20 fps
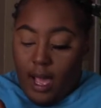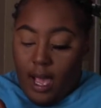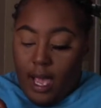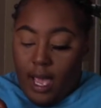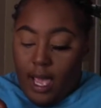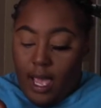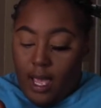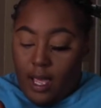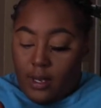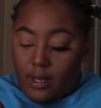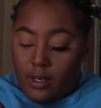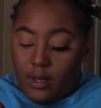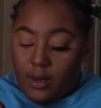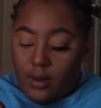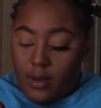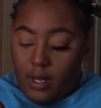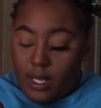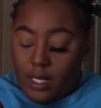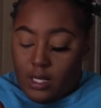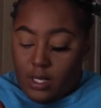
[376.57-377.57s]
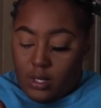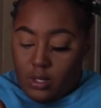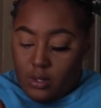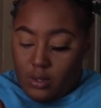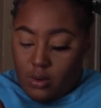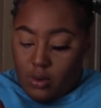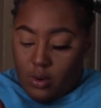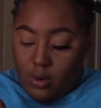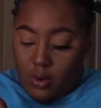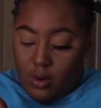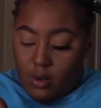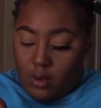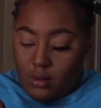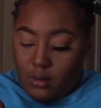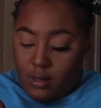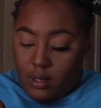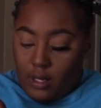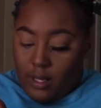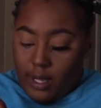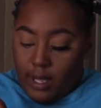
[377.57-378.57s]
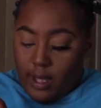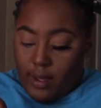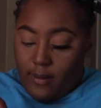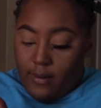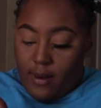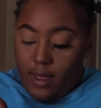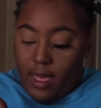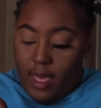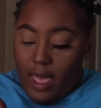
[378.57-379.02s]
I had no edge control left.